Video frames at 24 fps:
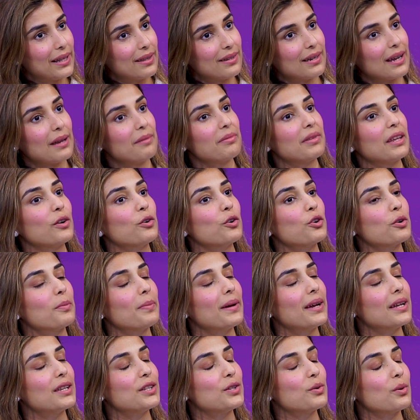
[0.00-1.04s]
the time they go to
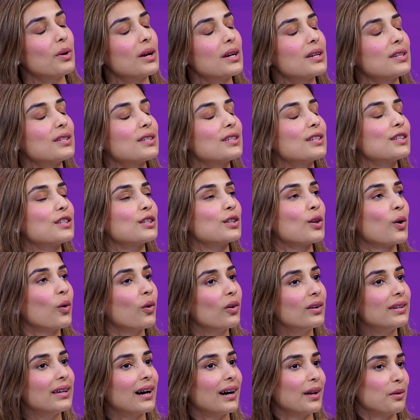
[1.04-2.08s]
bed, you are
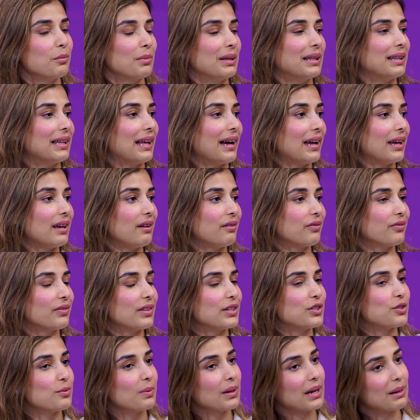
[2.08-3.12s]
so done with life
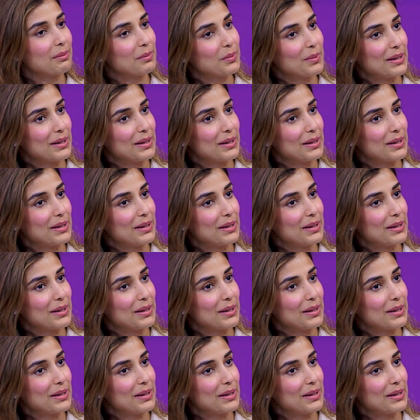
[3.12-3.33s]
that you become a